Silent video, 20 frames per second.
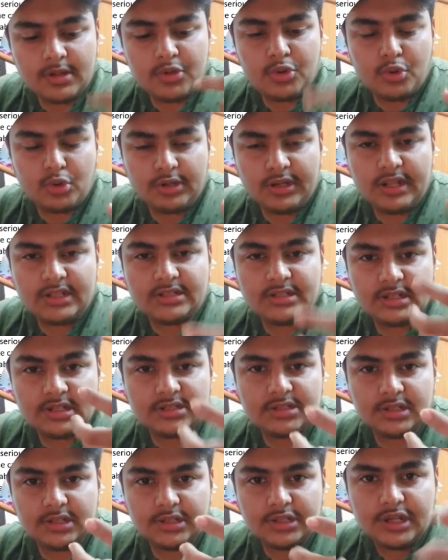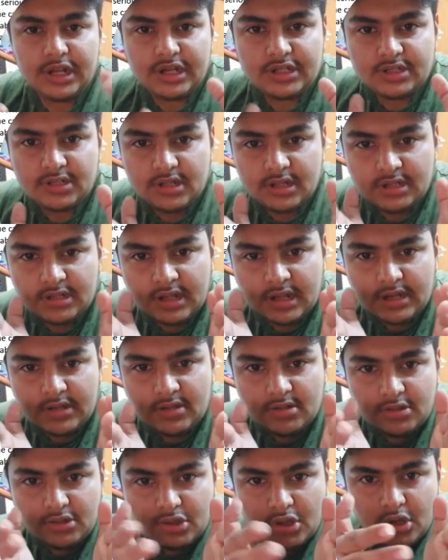rotates in a certain direction, it
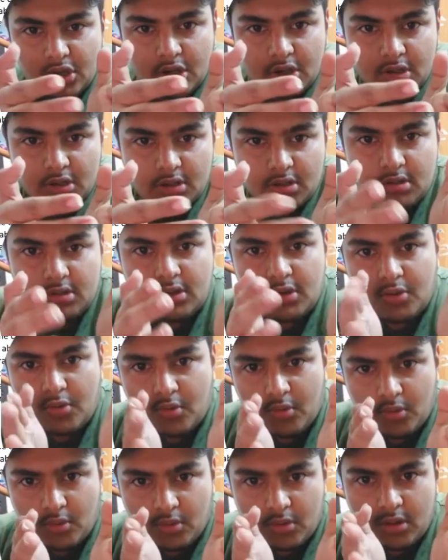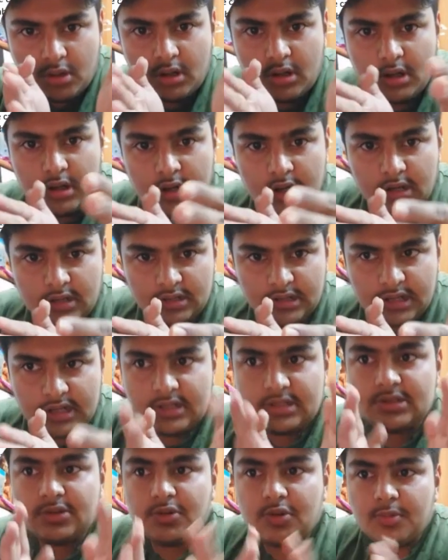can turn the whole
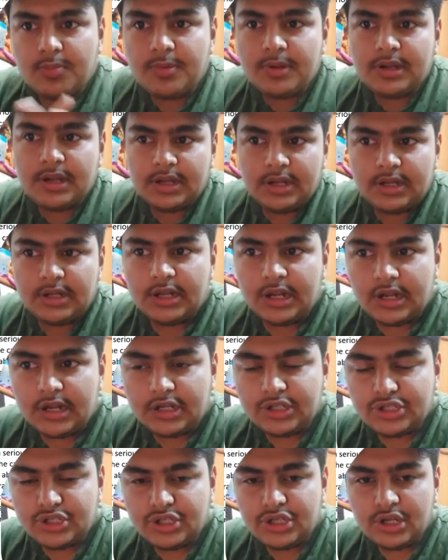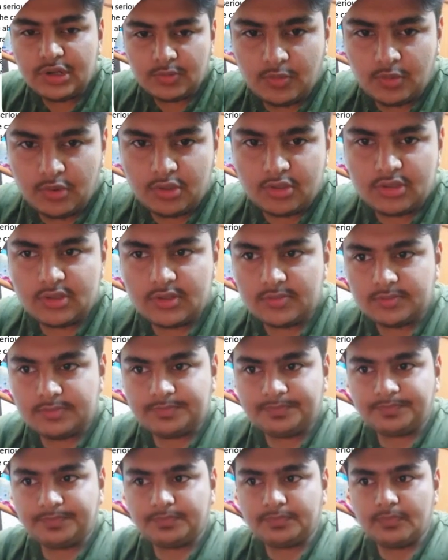telescope in any direction wants.
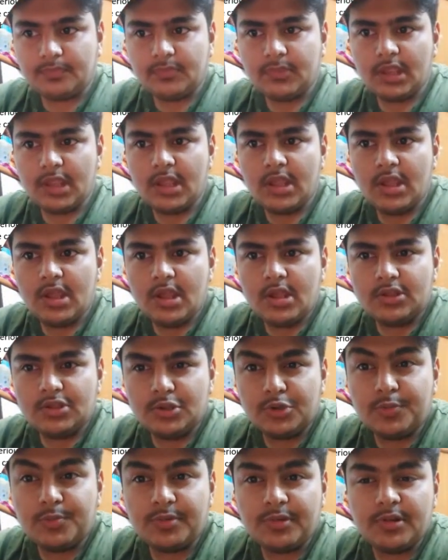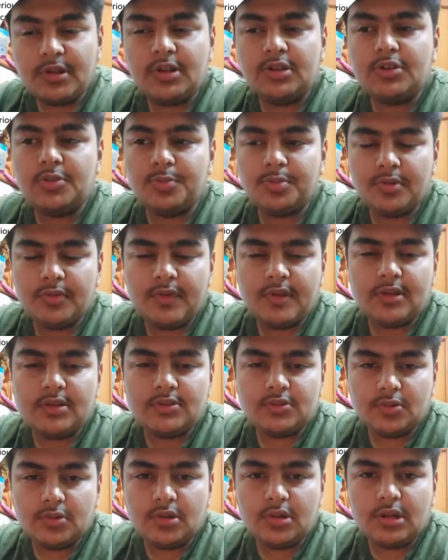So to
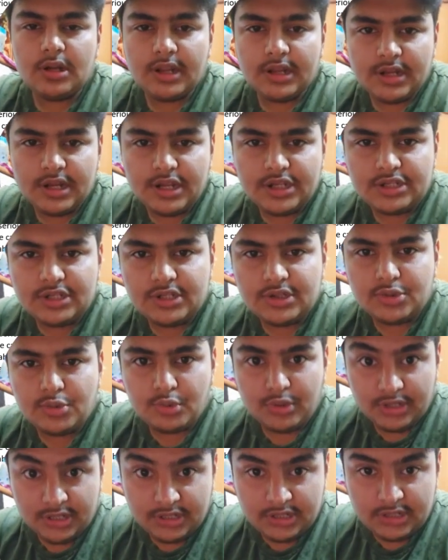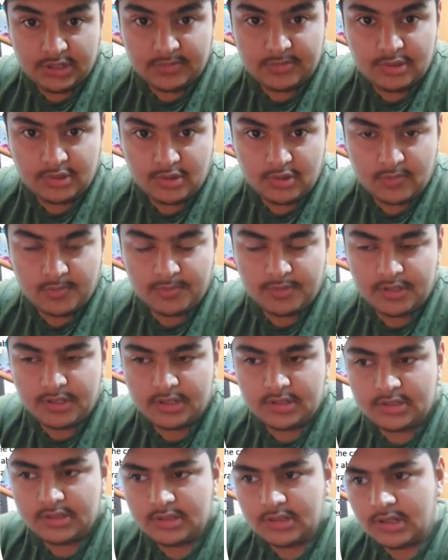prevent solar radiation to heat up the
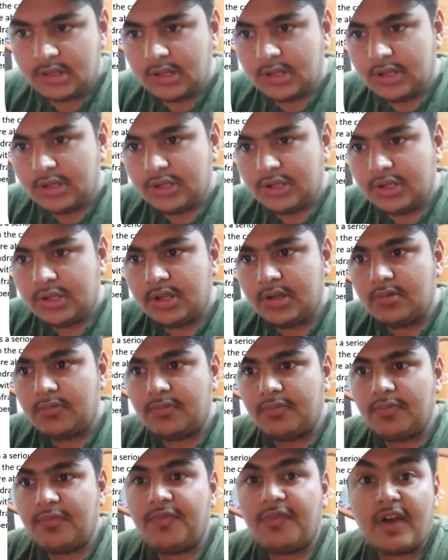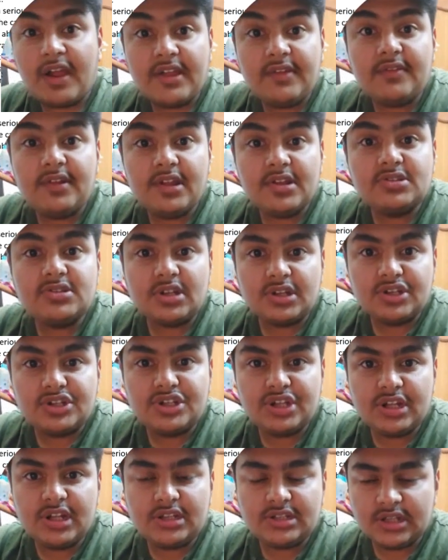components, there are 5-layer sun
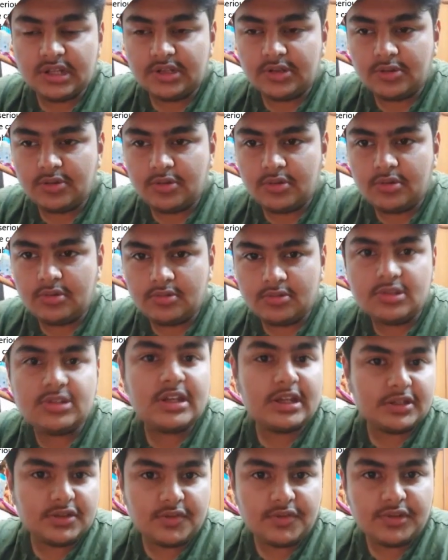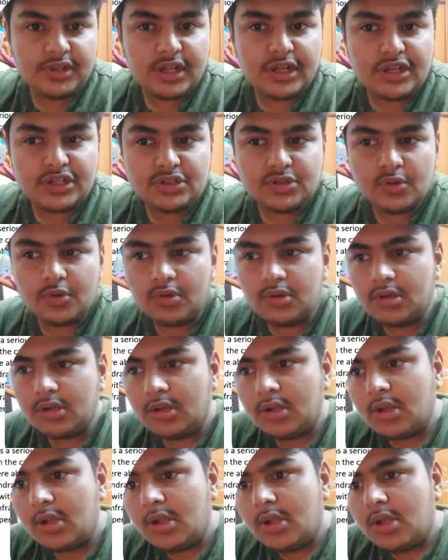shield, as I told, size of a tennis court.
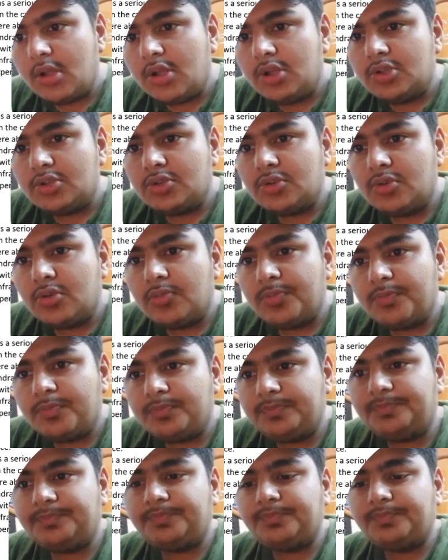So